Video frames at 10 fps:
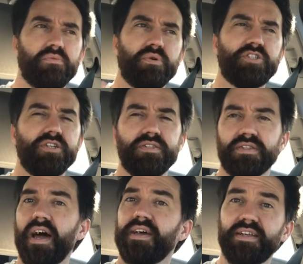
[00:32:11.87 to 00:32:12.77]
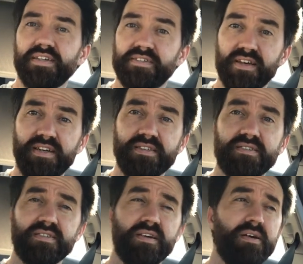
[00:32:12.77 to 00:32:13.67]
which is
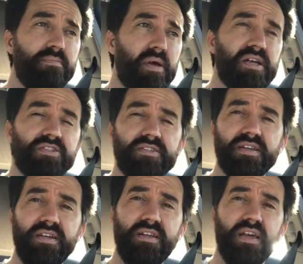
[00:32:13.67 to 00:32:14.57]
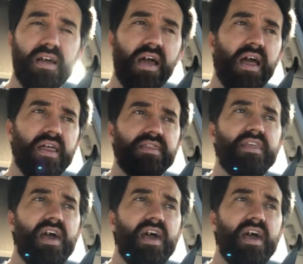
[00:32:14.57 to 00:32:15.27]
96 pages in,